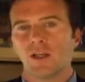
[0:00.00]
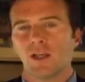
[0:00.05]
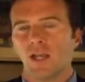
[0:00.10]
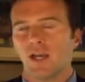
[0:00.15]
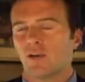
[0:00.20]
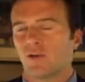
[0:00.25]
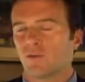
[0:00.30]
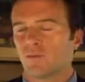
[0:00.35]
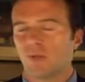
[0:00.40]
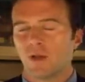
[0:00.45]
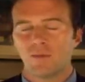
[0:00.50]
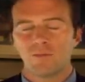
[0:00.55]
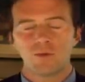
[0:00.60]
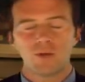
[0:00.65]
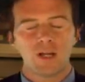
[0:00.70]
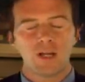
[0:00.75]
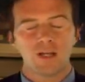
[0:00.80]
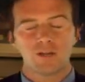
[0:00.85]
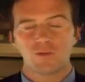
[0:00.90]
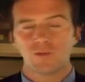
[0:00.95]
And remember,
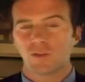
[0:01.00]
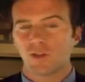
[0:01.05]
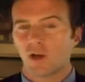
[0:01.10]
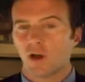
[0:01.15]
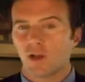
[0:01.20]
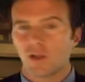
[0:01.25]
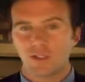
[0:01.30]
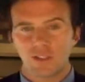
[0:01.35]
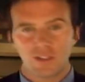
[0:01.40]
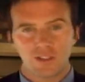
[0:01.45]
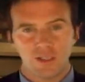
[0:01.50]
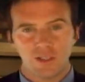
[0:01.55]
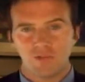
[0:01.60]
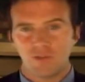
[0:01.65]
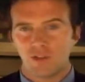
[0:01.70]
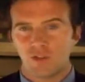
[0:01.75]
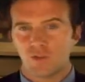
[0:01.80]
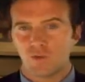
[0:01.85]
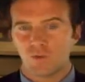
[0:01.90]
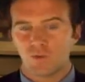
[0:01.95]
as with all these
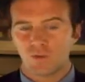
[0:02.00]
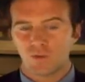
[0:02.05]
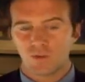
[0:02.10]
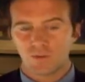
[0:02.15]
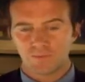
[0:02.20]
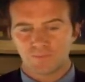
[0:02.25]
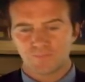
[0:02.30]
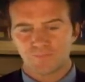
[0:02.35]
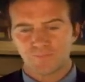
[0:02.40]
individuals,